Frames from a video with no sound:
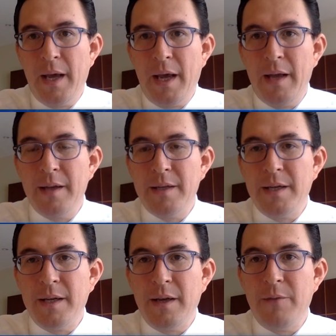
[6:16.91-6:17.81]
And
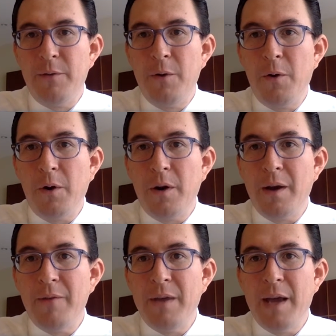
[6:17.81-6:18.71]
if you're
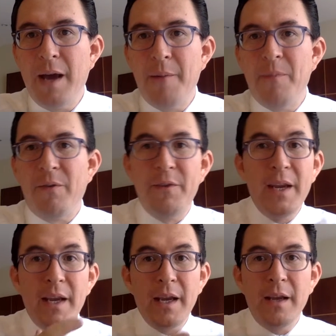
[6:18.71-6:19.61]
gonna be
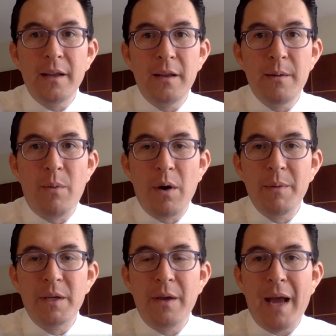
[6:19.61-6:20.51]
thinking in the
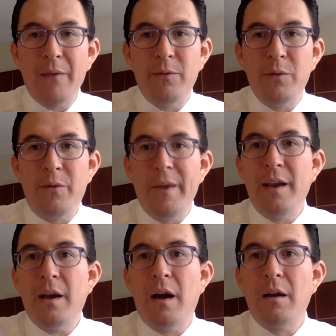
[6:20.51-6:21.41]
environment, you have to
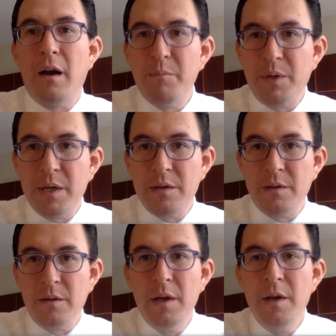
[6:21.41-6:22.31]
think on competition.
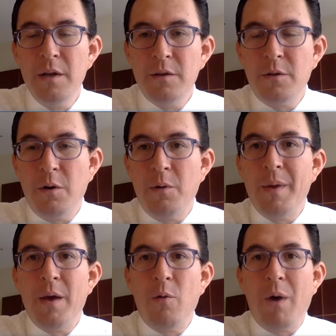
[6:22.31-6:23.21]
So
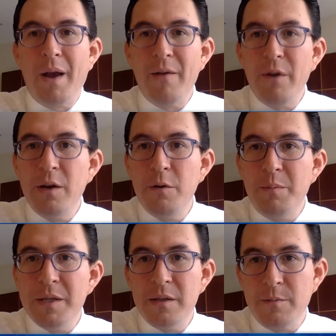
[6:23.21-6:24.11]
whatever new
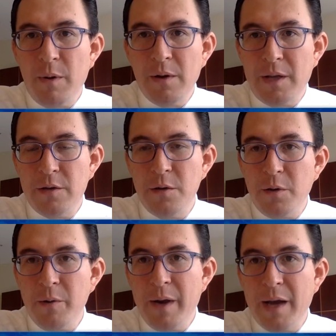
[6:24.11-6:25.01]
business model that you
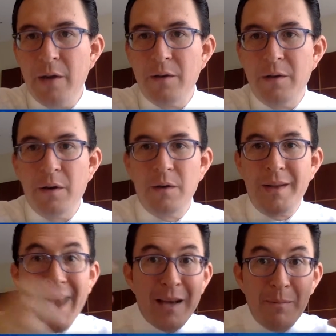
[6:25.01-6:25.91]
create on
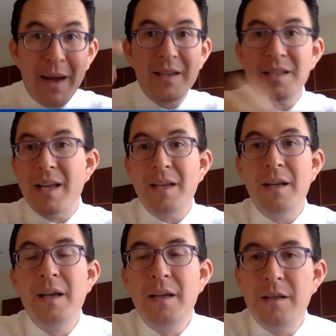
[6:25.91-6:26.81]
that mindset
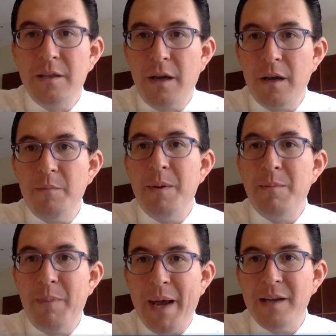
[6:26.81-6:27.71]
is gonna be
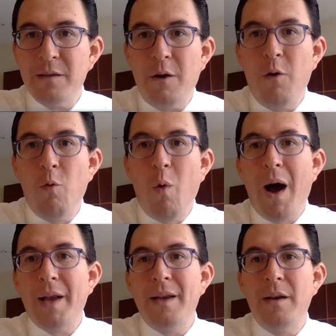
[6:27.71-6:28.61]
based on
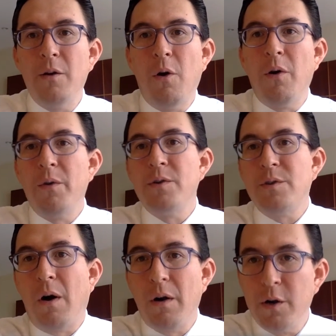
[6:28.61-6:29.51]
what others
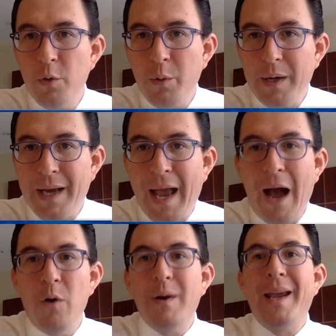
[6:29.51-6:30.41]
are doing.
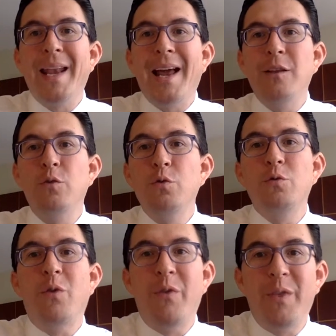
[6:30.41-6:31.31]
How can I do
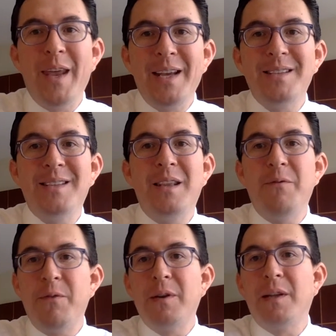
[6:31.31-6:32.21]
things
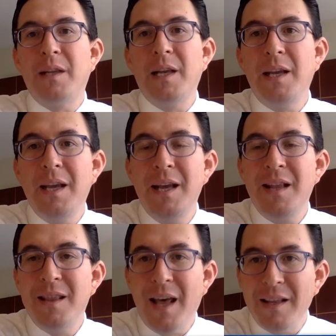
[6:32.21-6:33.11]
differently
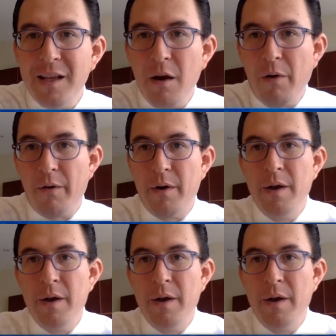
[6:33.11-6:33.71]
than the other?